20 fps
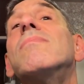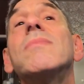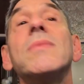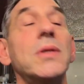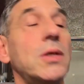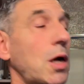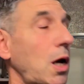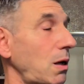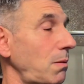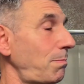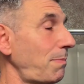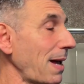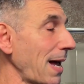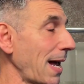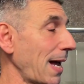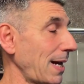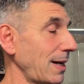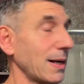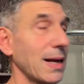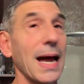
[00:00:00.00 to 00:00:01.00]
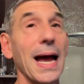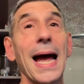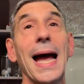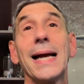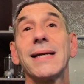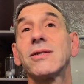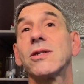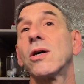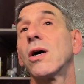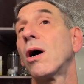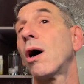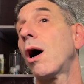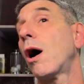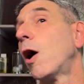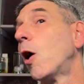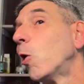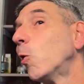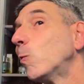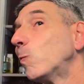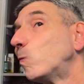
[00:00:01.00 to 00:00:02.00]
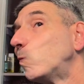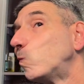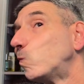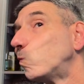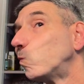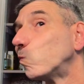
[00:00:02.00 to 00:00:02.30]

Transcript: not bad at all.